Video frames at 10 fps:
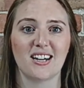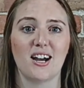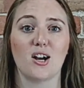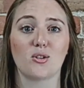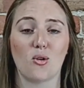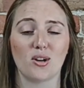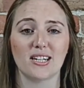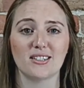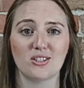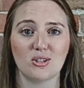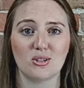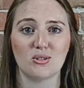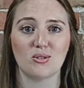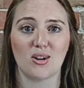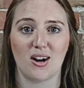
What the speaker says: according to